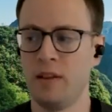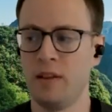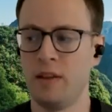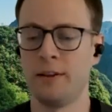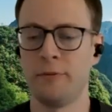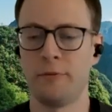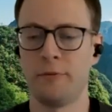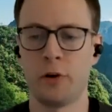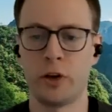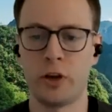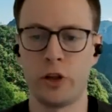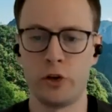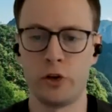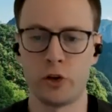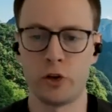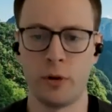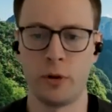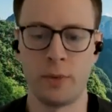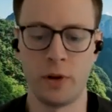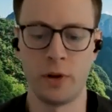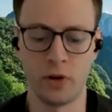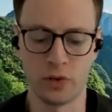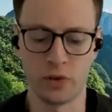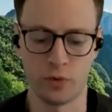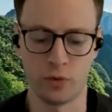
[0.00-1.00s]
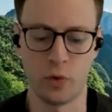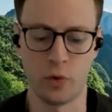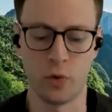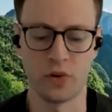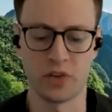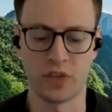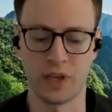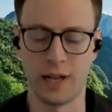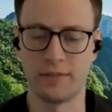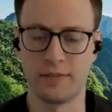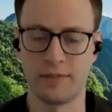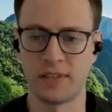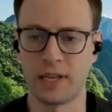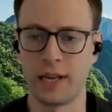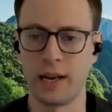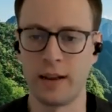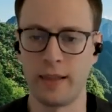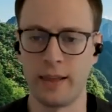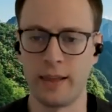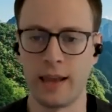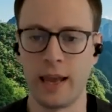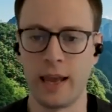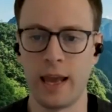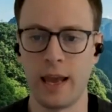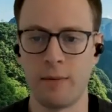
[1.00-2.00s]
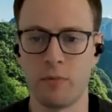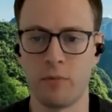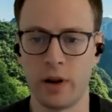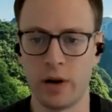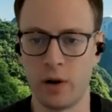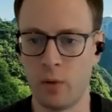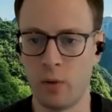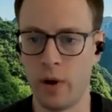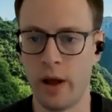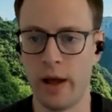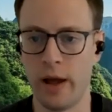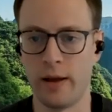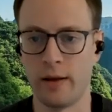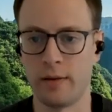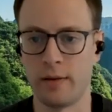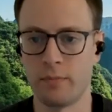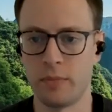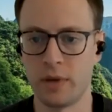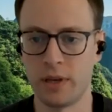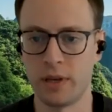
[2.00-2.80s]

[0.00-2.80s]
different contributors, of course, can have skin in the game right away.